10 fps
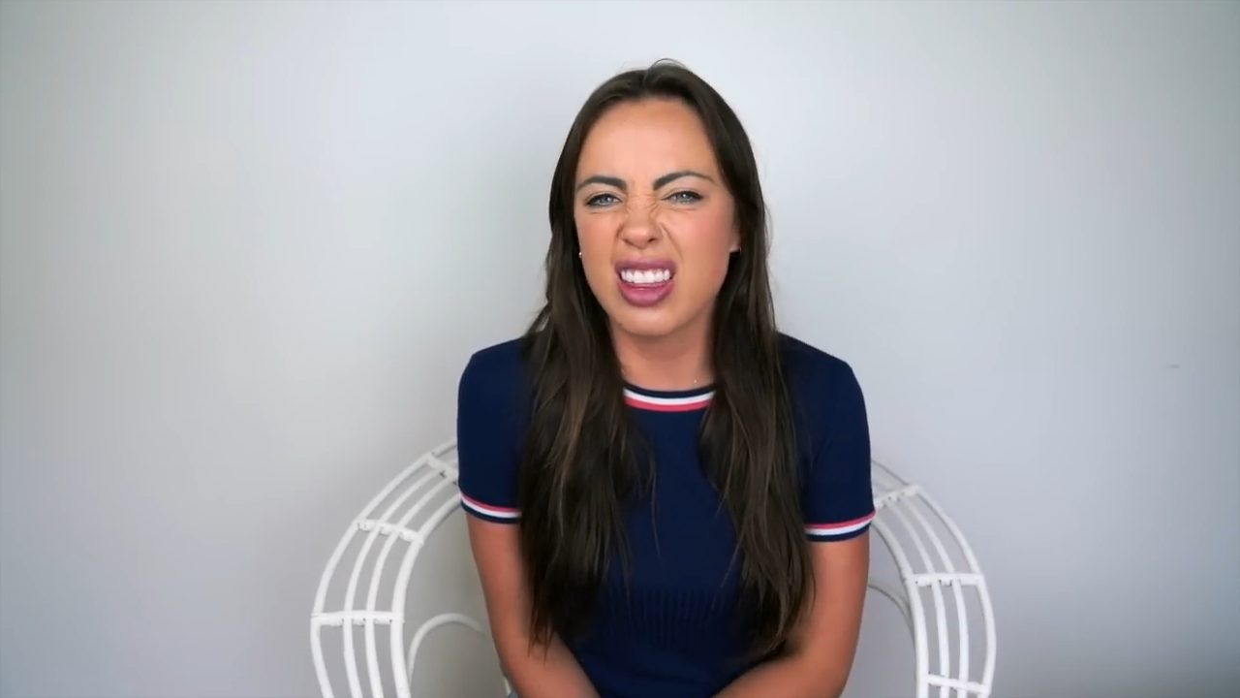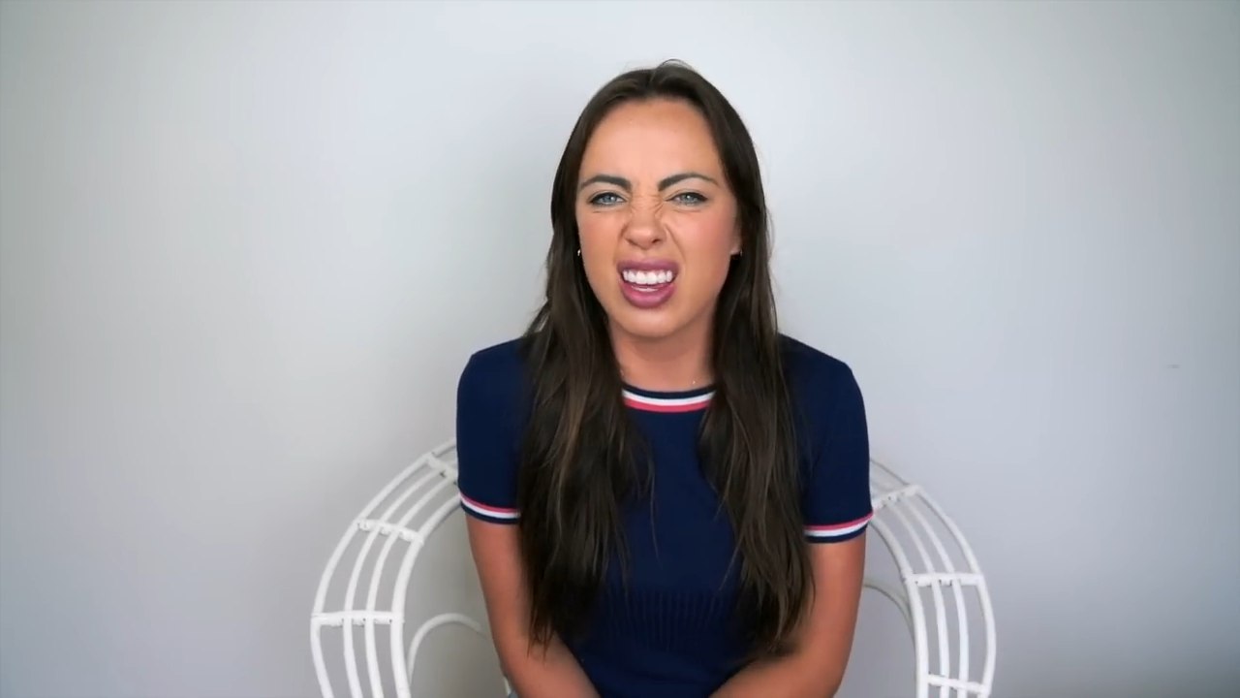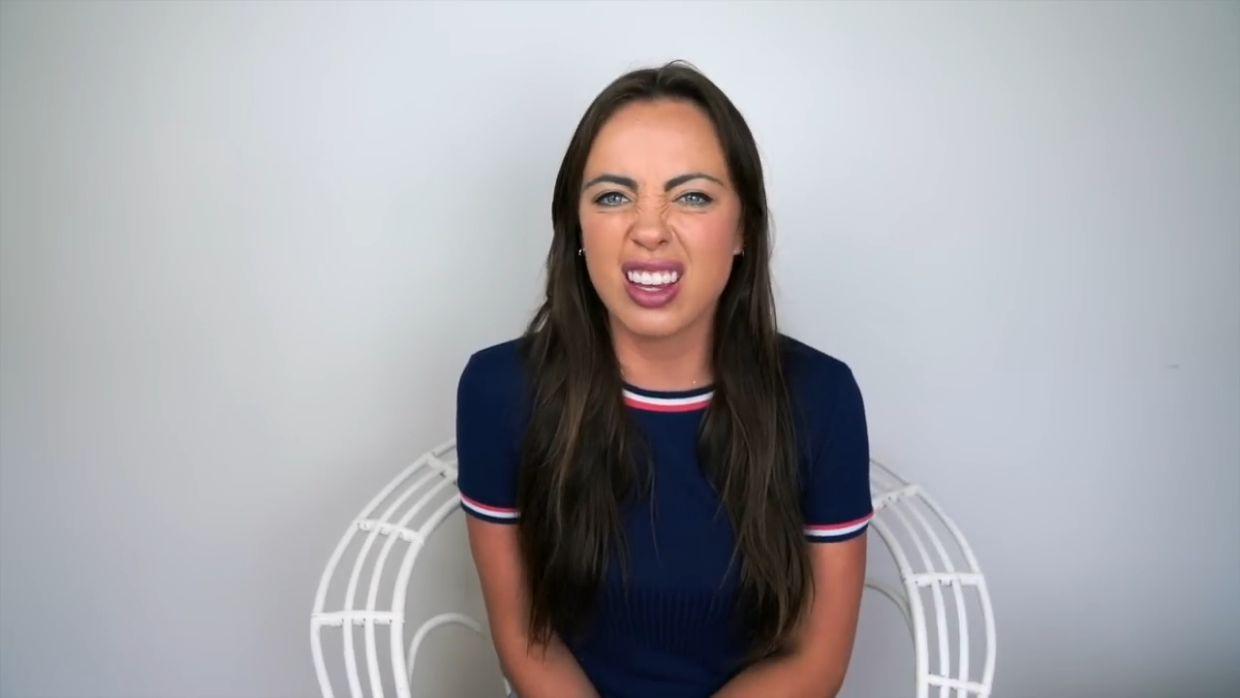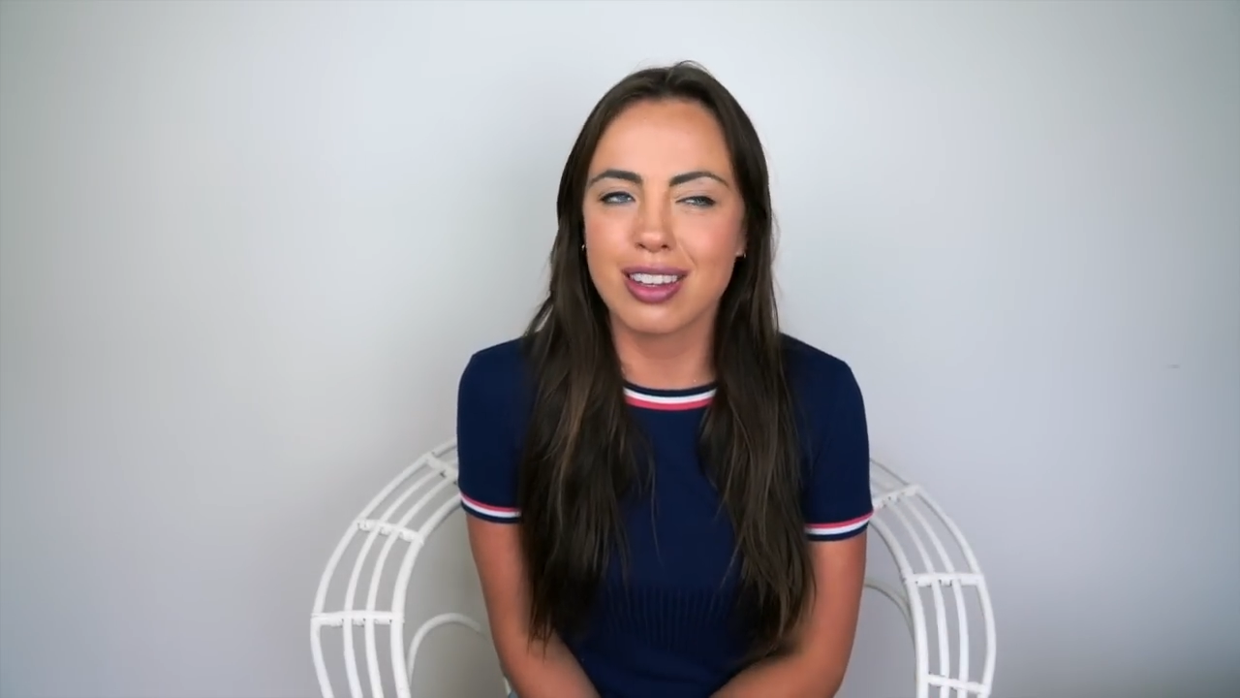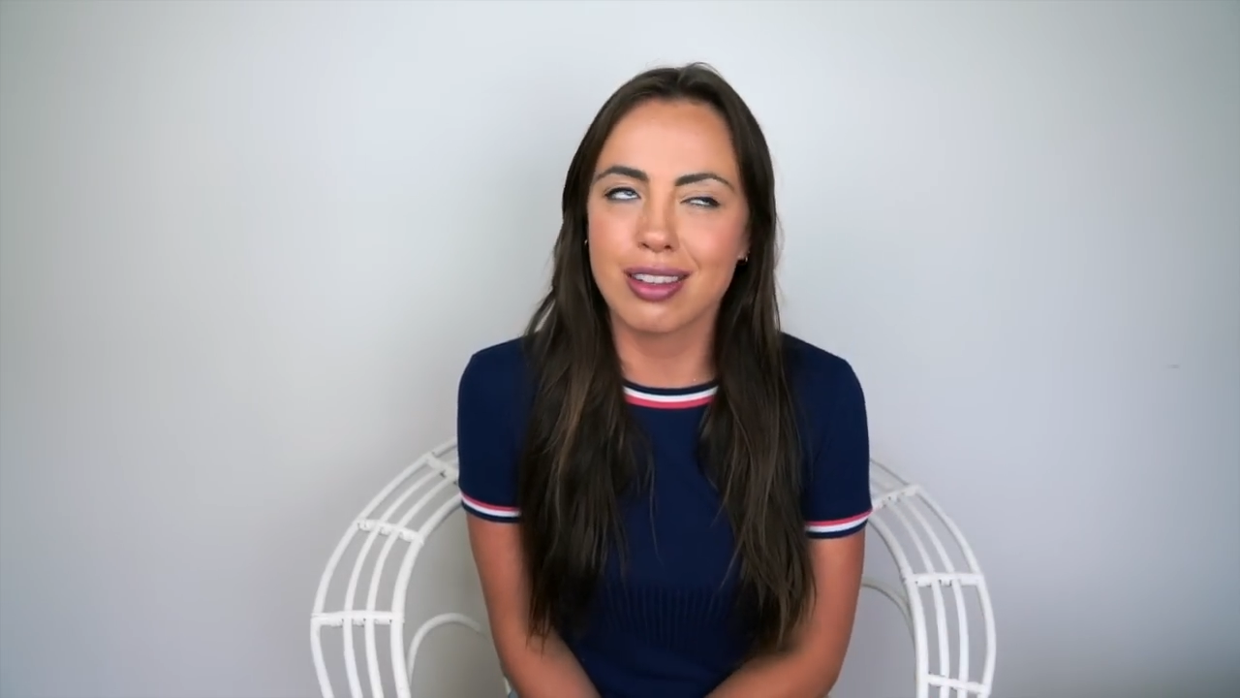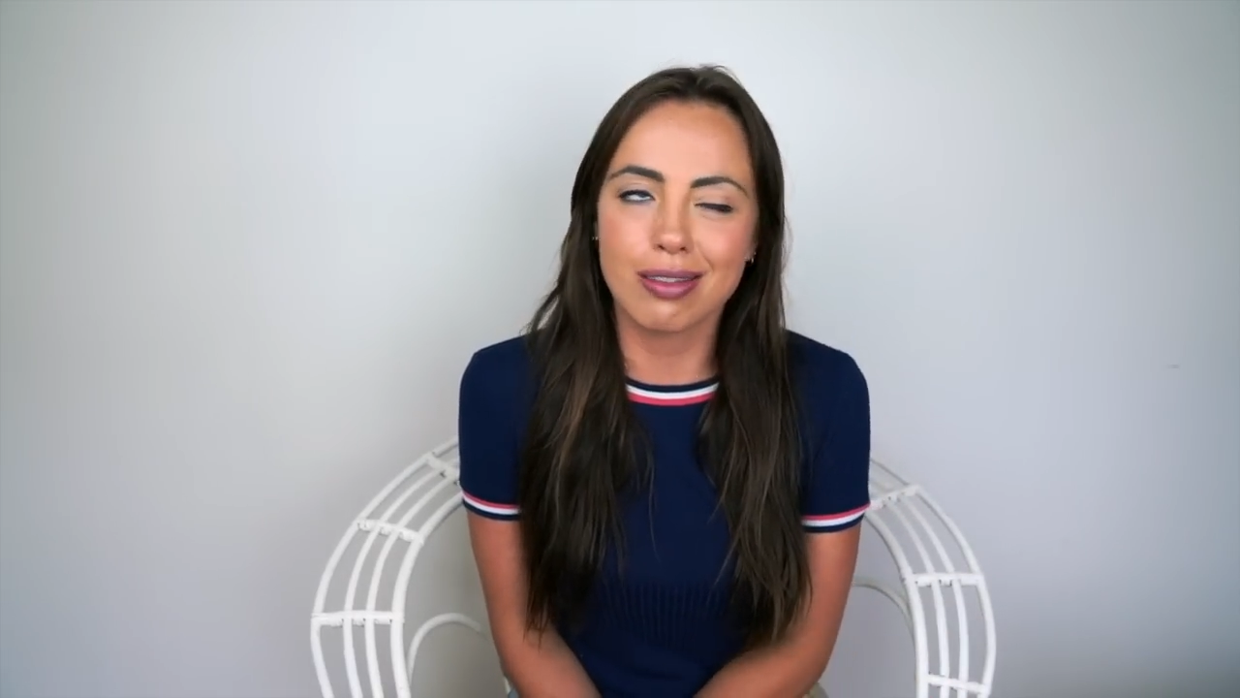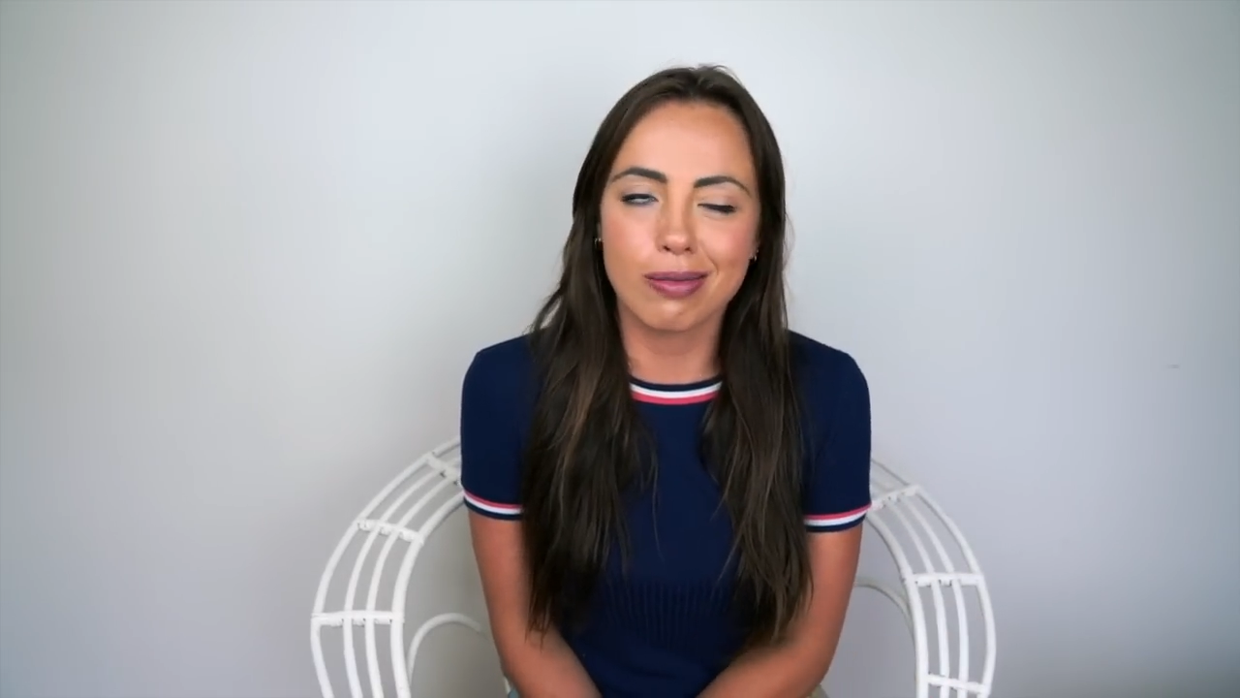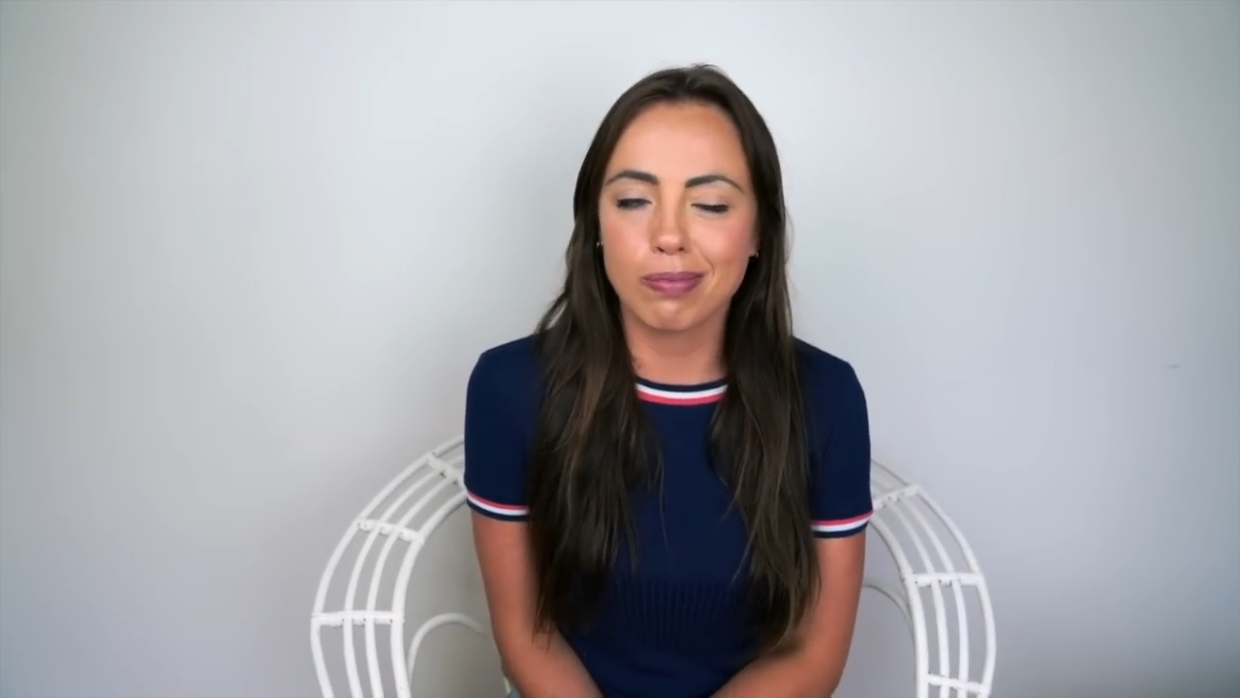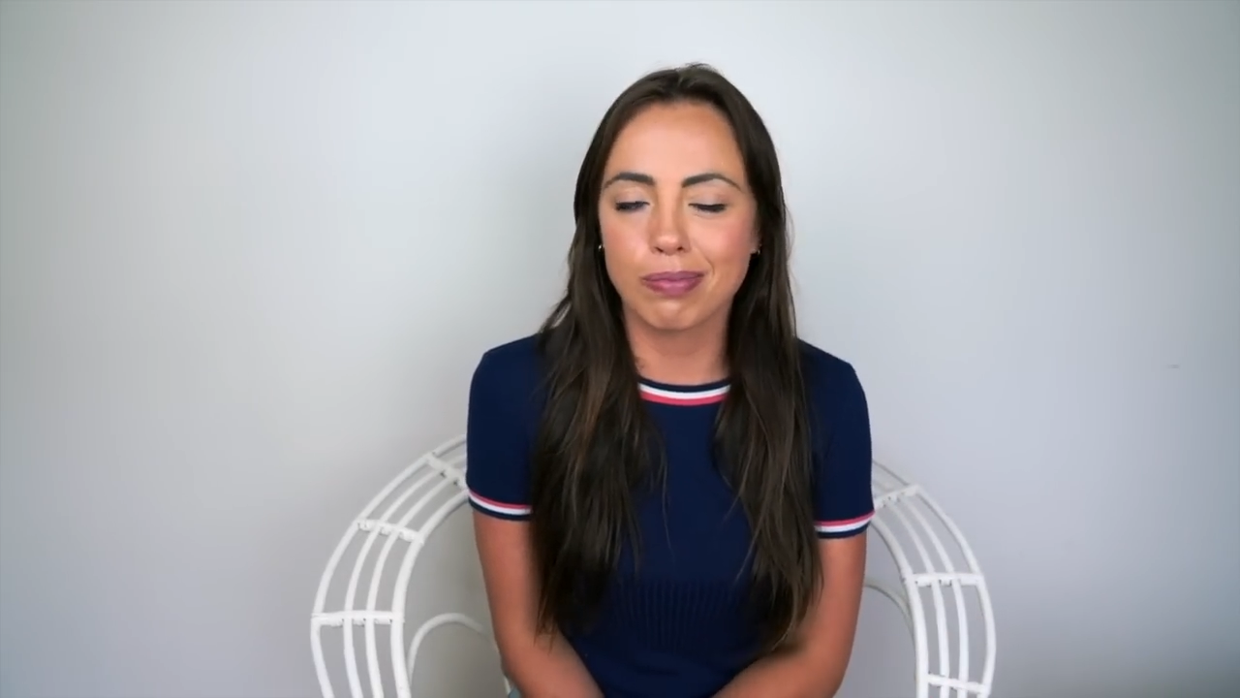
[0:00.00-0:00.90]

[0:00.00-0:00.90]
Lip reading: think it's